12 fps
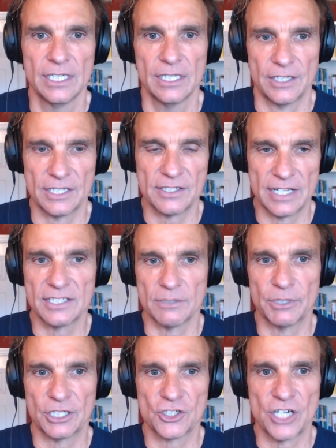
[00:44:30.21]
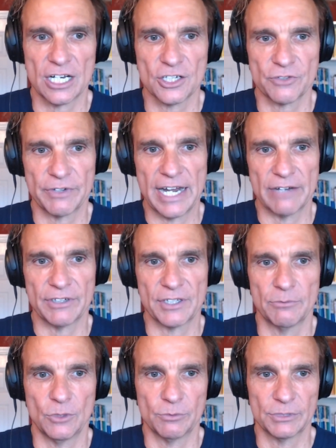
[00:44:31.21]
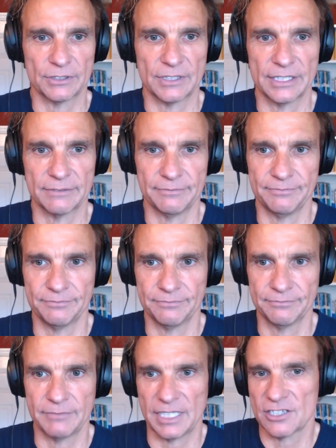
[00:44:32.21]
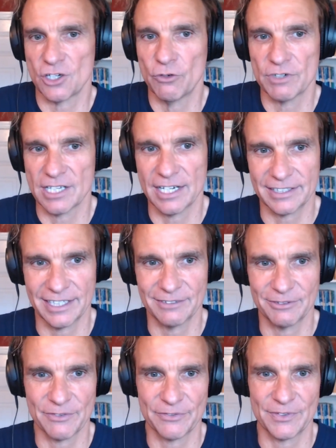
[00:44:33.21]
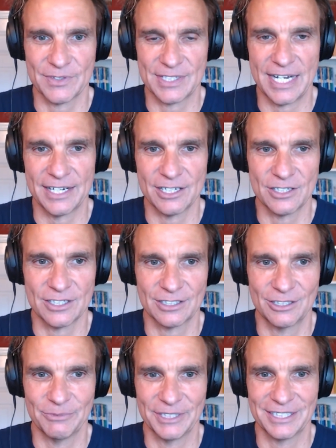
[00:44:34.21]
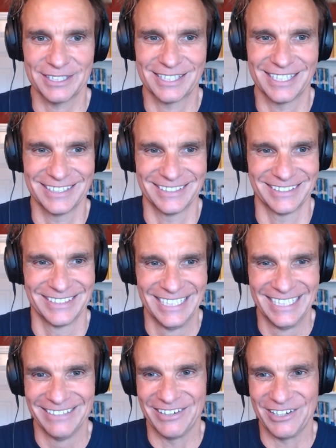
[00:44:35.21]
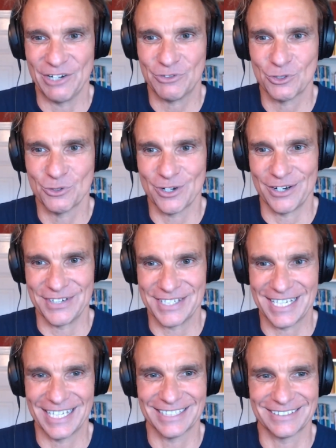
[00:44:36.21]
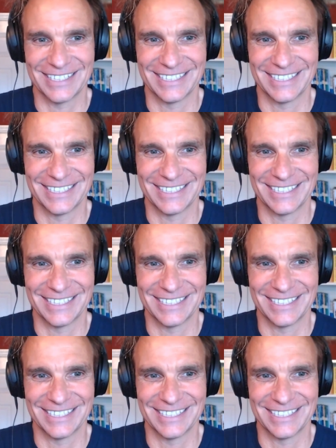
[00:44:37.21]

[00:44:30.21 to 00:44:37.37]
that's the biggest challenge we have at the moment, right? But it's always like that with standard committees. You have to do it on the side, right?